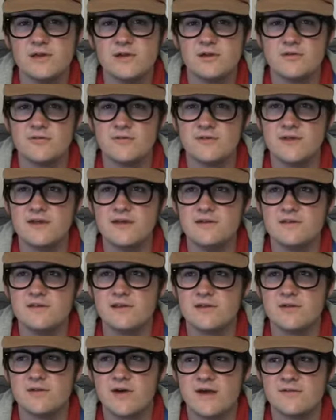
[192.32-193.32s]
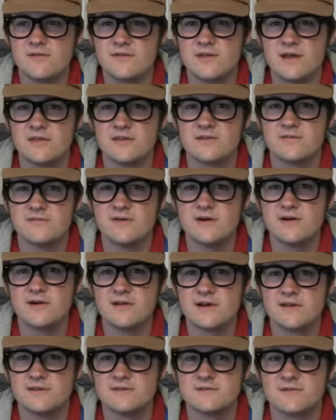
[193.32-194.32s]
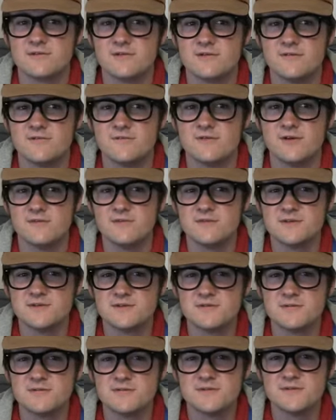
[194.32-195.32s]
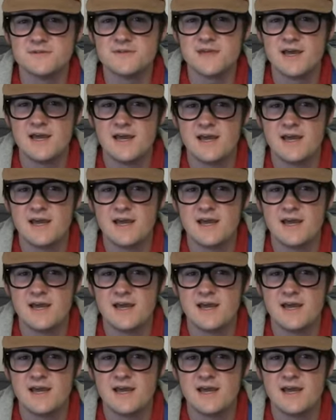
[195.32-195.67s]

you know, then, you know, after that in the fall, I started film schools,